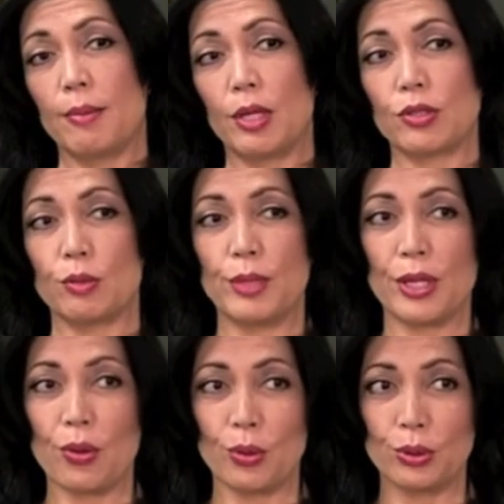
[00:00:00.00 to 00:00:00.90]
Also
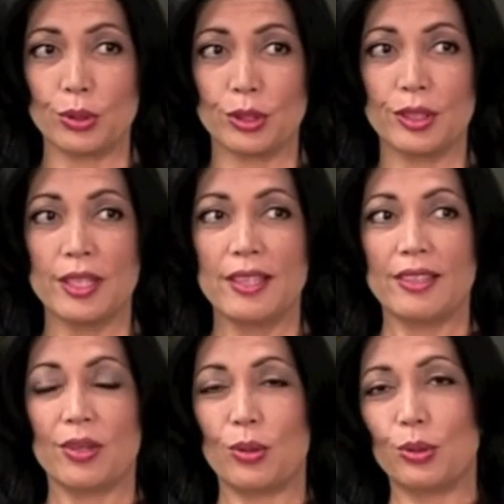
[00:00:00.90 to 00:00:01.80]
being older,
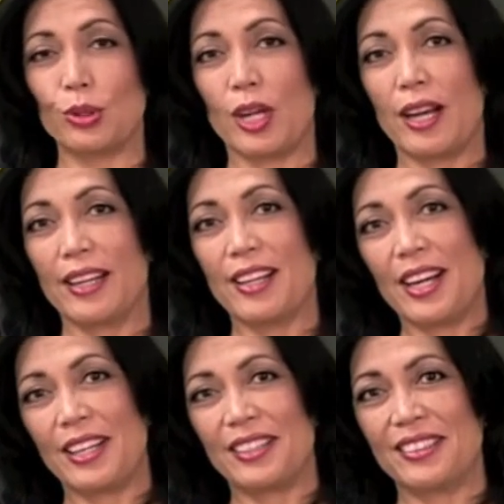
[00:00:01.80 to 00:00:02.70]
the older I
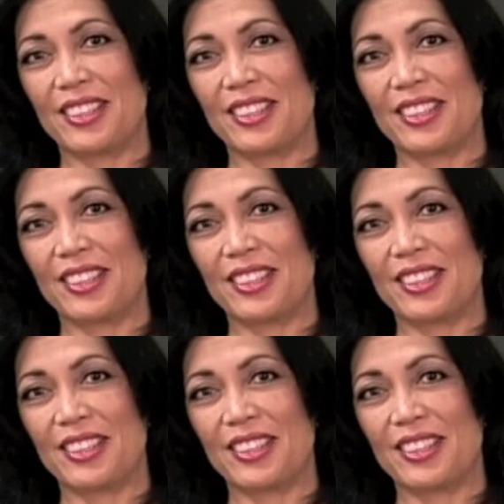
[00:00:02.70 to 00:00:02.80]
got,